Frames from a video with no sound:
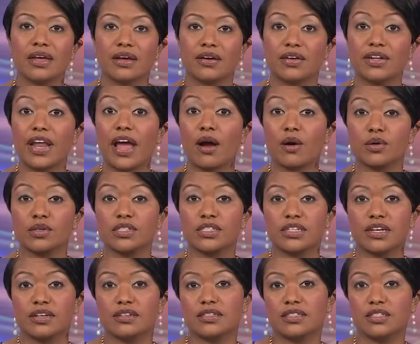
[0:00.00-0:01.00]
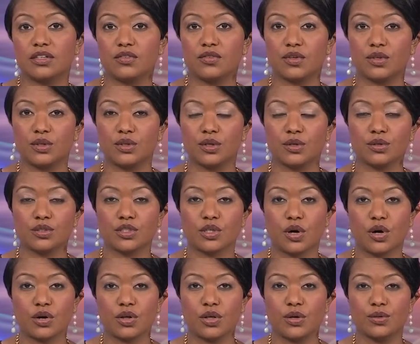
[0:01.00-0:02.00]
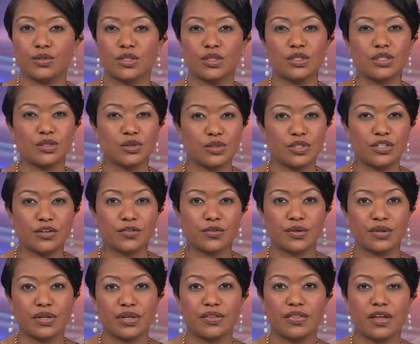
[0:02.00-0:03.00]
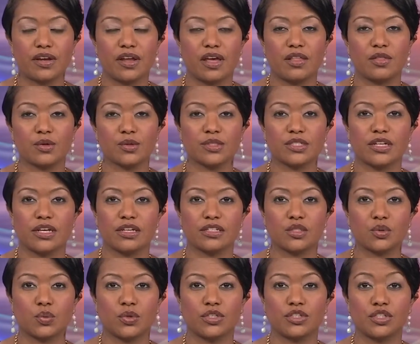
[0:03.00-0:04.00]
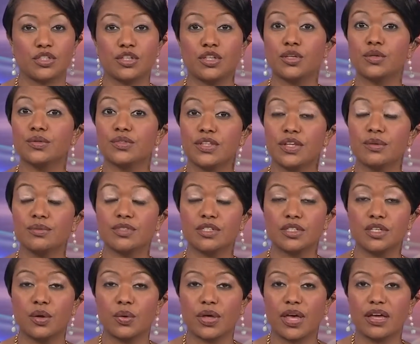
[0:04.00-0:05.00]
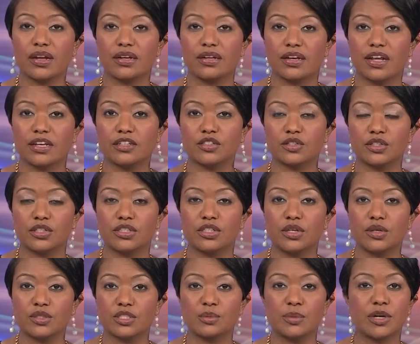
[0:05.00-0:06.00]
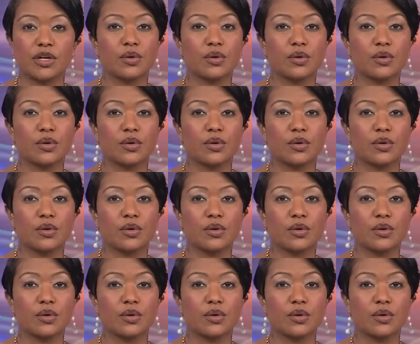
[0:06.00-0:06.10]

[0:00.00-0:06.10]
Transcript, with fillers: Now, in our state, silver alerts are used a little differently than other states, which use them to locate endangered adults.